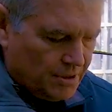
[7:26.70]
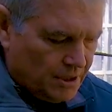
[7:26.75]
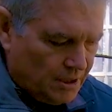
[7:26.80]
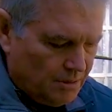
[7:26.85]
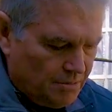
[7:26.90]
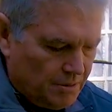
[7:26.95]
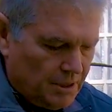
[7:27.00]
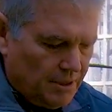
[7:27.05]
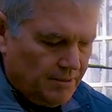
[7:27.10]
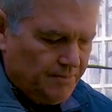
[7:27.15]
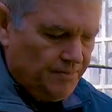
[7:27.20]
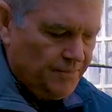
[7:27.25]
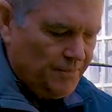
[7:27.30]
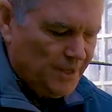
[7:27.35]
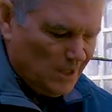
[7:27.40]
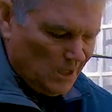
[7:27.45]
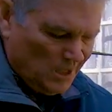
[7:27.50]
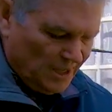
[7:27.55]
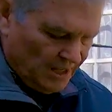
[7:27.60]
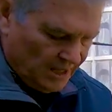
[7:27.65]
cobra,
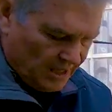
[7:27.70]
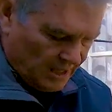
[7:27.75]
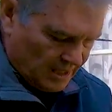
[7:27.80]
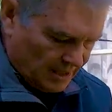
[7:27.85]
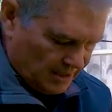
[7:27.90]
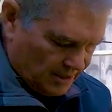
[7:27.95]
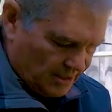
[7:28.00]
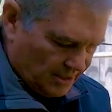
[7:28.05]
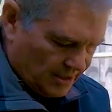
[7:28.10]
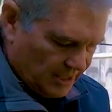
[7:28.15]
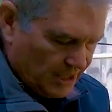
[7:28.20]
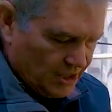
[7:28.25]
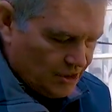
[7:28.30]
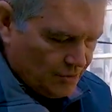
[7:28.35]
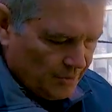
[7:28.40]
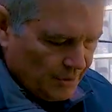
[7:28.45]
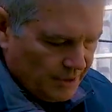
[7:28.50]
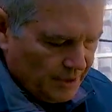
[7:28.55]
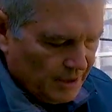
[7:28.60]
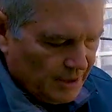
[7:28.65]
and the next
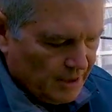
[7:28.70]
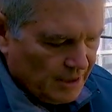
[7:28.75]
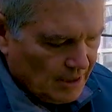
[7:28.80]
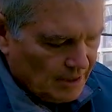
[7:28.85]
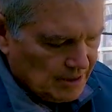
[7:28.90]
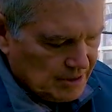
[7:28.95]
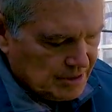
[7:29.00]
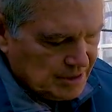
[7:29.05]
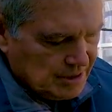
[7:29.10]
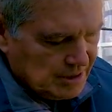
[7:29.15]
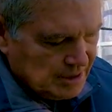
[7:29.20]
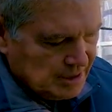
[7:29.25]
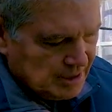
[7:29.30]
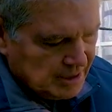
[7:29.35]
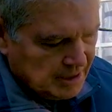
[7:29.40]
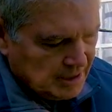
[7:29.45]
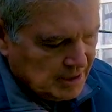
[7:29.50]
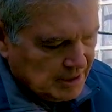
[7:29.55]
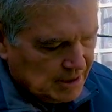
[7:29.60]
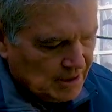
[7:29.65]
one is
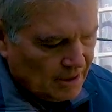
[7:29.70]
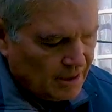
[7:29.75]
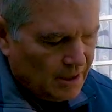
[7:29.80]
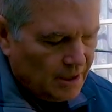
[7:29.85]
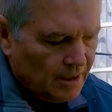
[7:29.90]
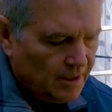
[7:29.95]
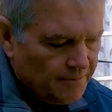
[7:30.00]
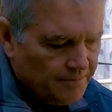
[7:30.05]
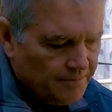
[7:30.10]
the